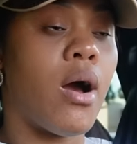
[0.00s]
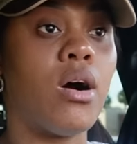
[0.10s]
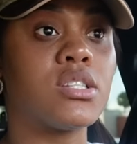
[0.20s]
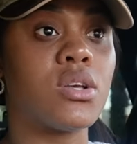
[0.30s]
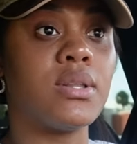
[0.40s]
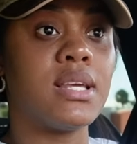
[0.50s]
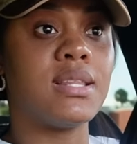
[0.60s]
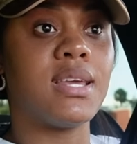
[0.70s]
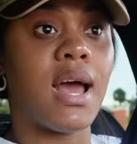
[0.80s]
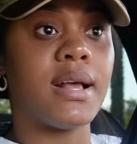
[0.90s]
I also need
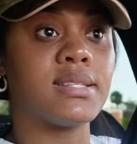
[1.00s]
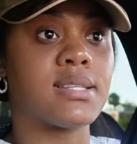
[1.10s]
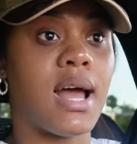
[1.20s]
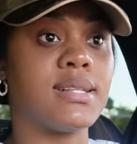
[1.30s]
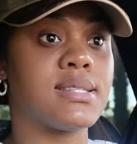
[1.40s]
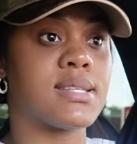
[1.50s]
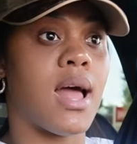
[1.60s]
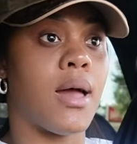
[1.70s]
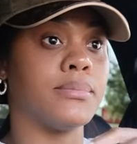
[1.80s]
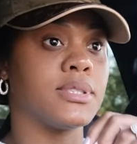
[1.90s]
gas at
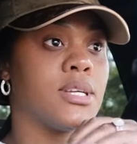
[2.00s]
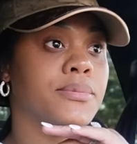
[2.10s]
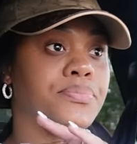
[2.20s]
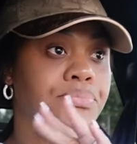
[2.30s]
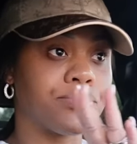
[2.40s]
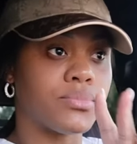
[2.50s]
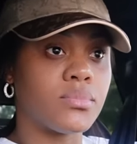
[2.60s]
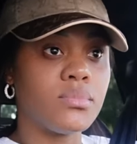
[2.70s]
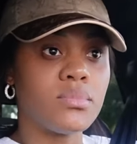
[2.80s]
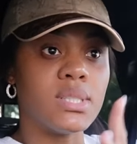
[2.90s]
Sam's
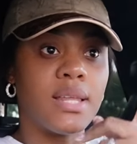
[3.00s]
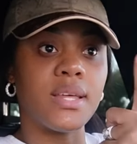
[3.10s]
and